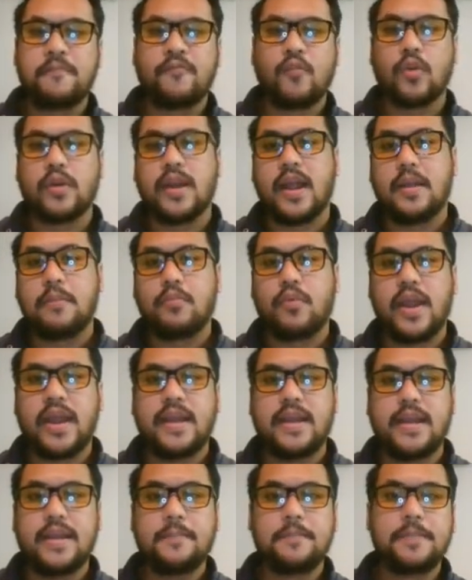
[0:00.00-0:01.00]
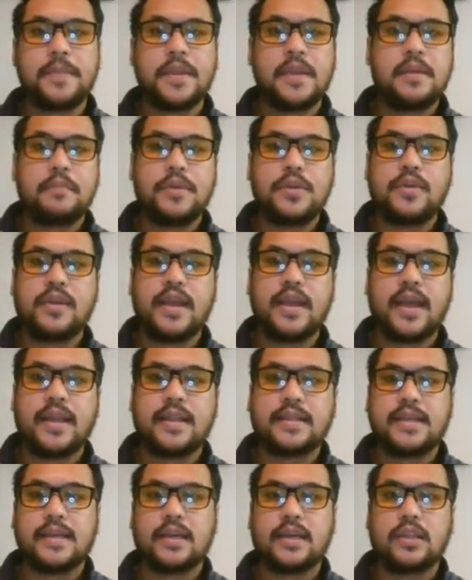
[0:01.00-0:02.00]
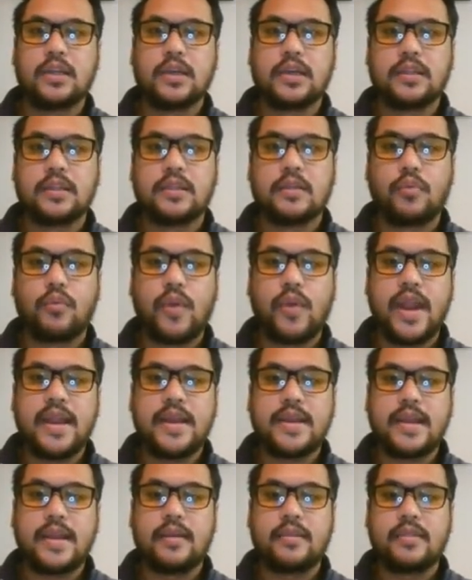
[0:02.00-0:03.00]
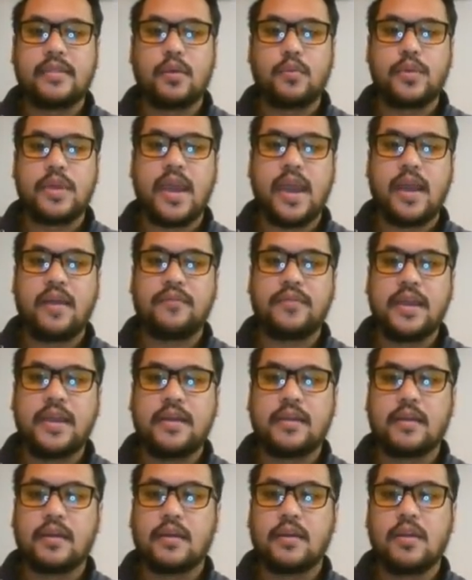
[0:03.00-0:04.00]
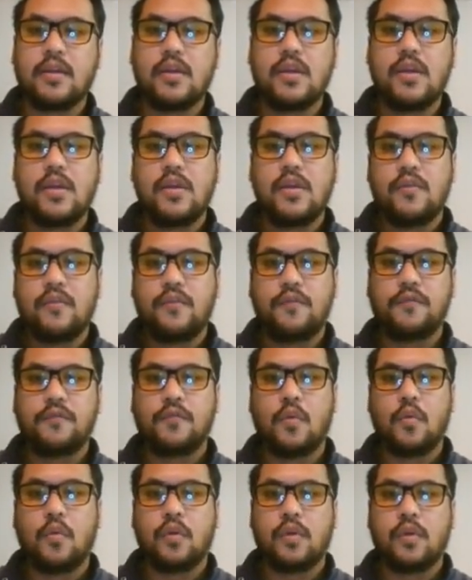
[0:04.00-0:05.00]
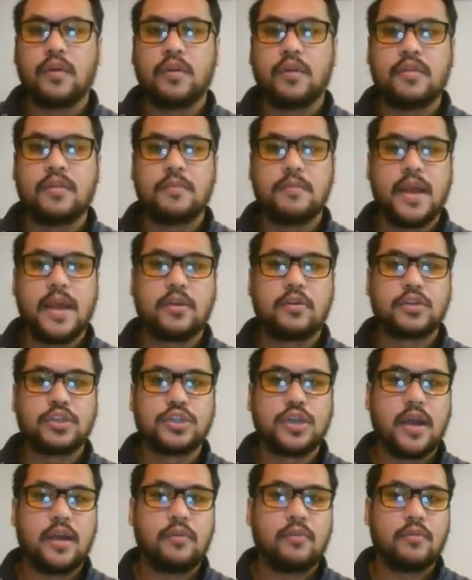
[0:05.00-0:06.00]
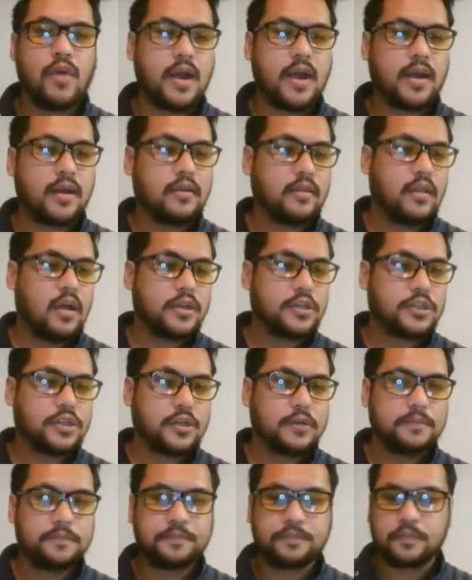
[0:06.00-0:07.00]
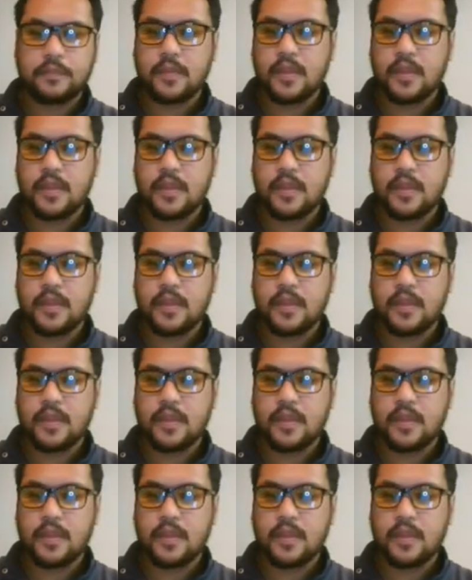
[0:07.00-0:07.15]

Fortnite branding. But you can kind of take a look at the branding that we have here for the Microshot rocket launcher.